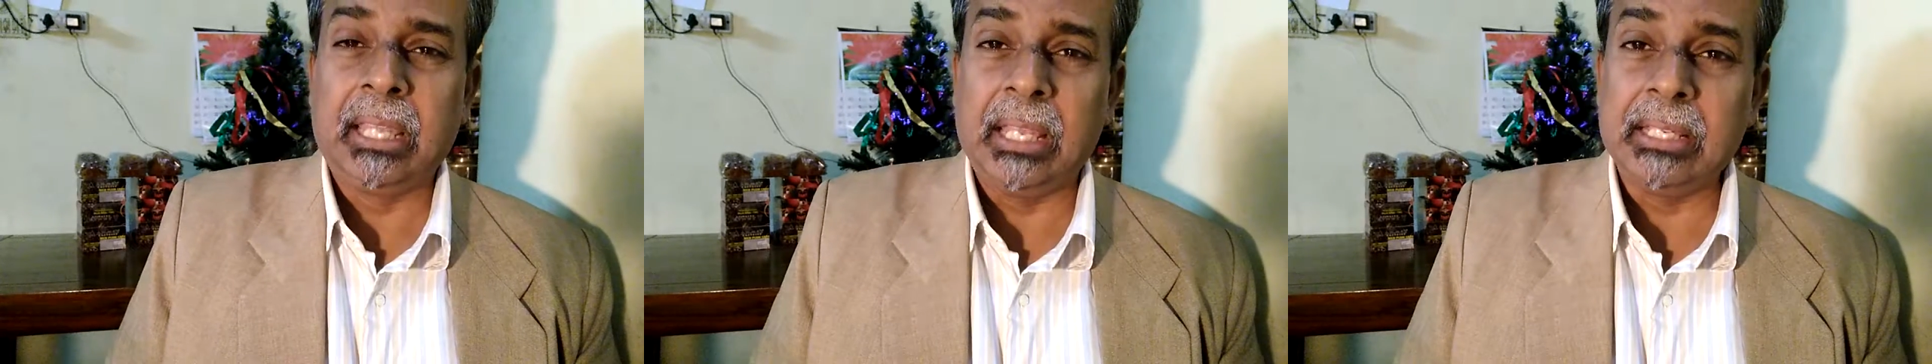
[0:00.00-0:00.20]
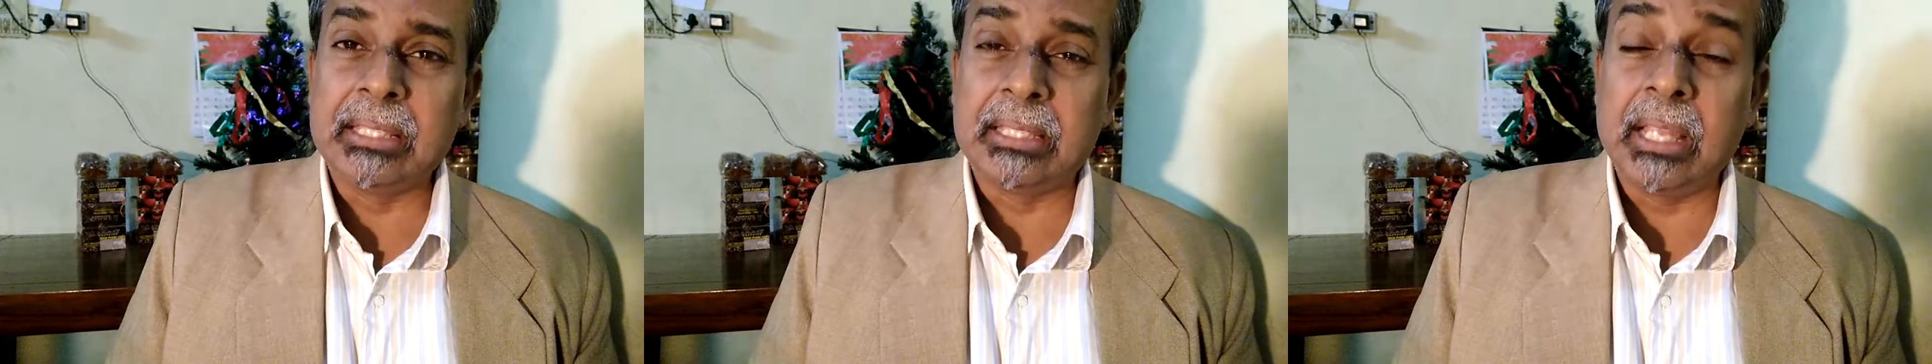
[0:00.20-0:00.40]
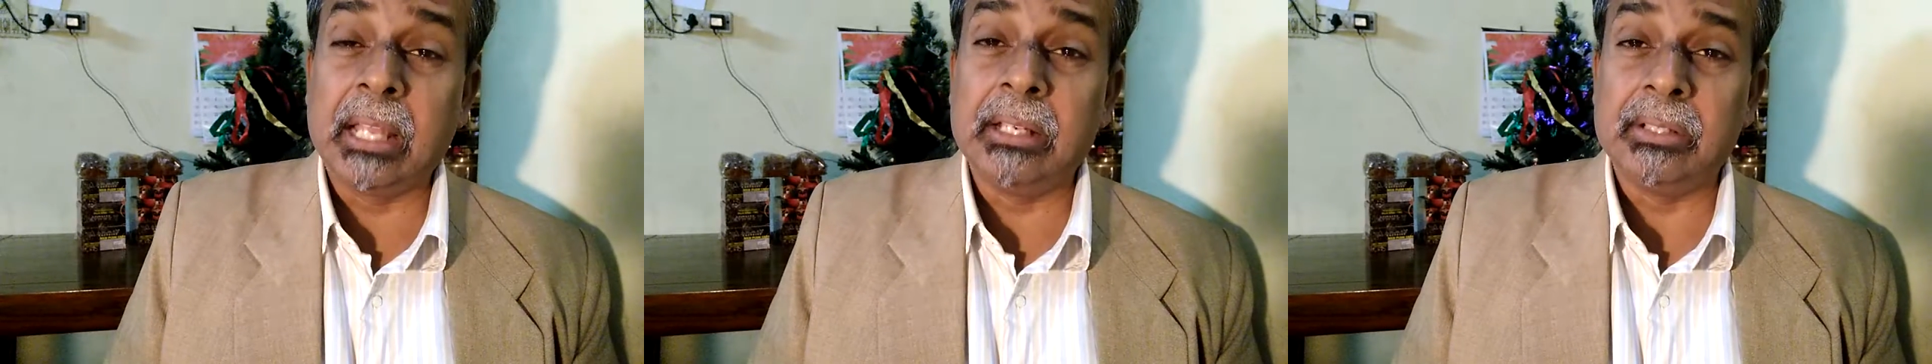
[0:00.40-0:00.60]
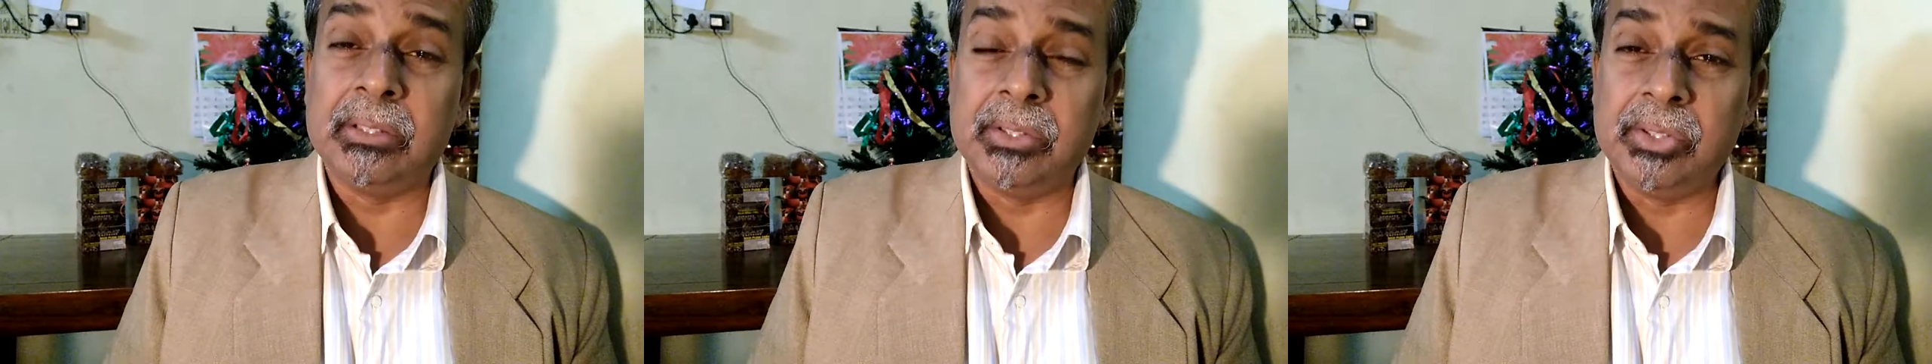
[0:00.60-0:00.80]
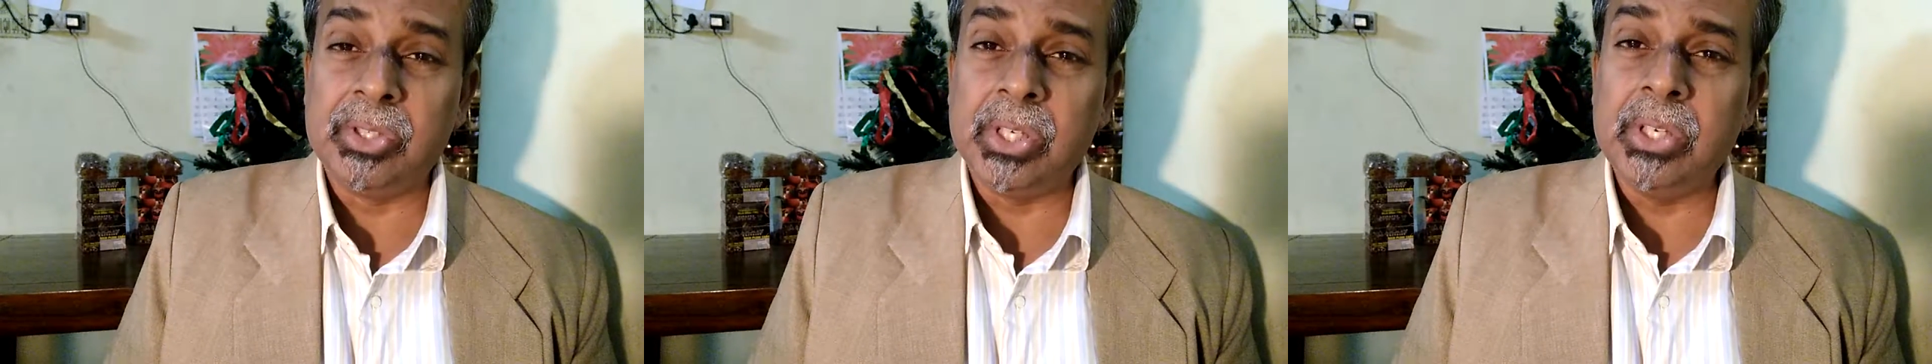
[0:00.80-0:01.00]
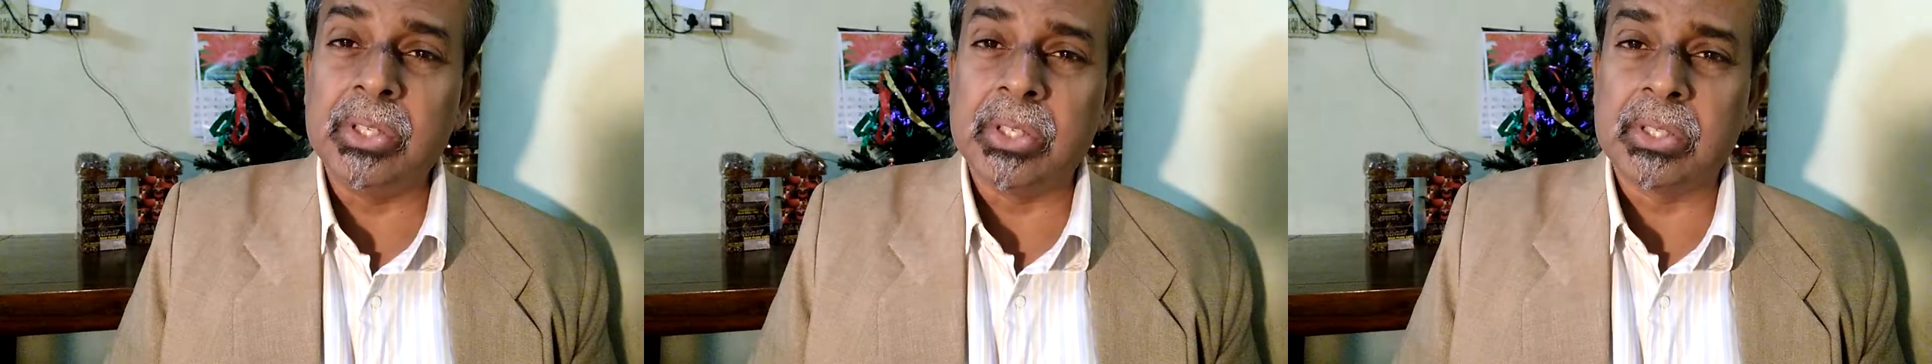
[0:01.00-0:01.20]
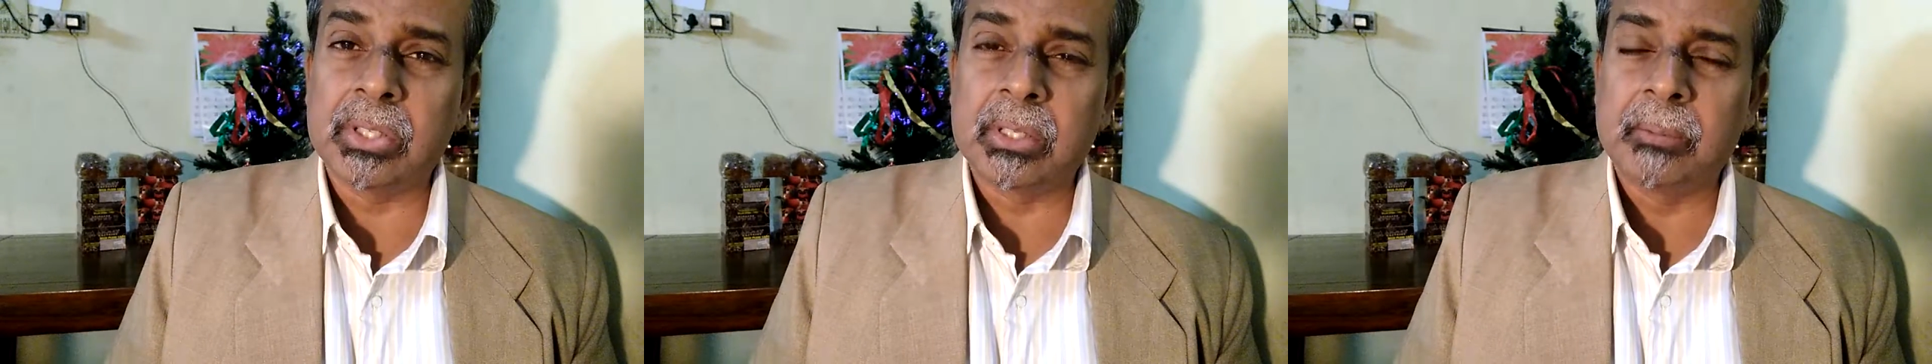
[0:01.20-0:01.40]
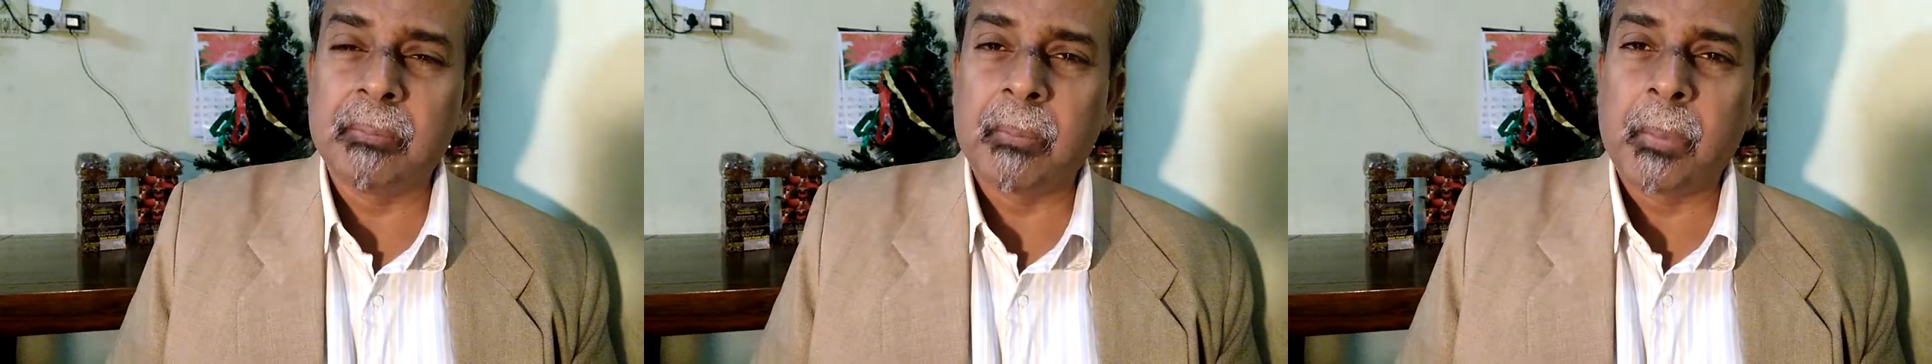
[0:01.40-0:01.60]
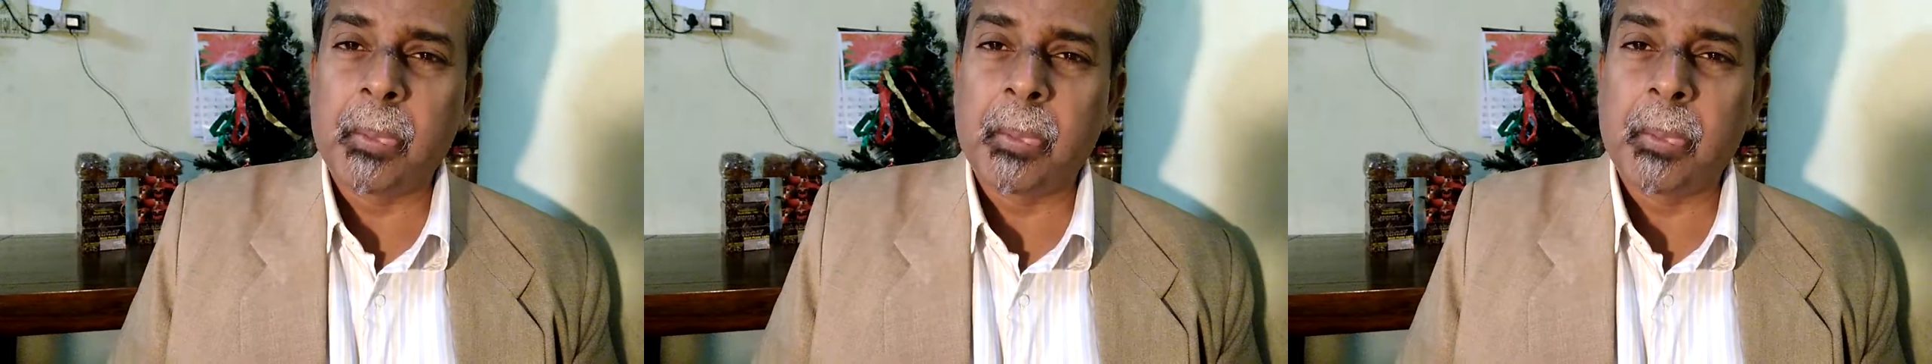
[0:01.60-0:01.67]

His Son, Jesus.